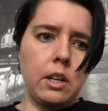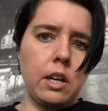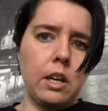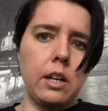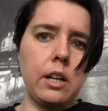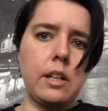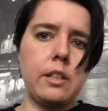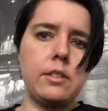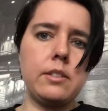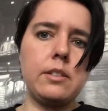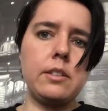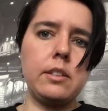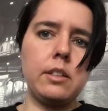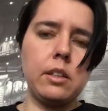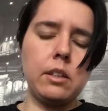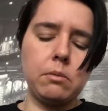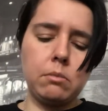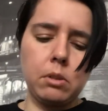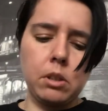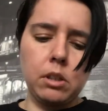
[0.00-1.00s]
Uh, it's
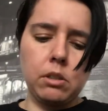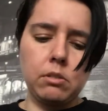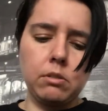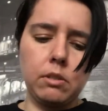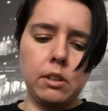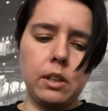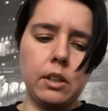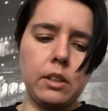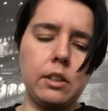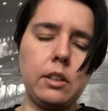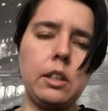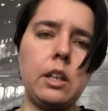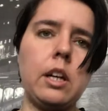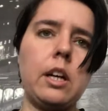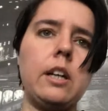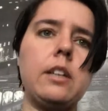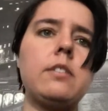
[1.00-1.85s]
well, yeah.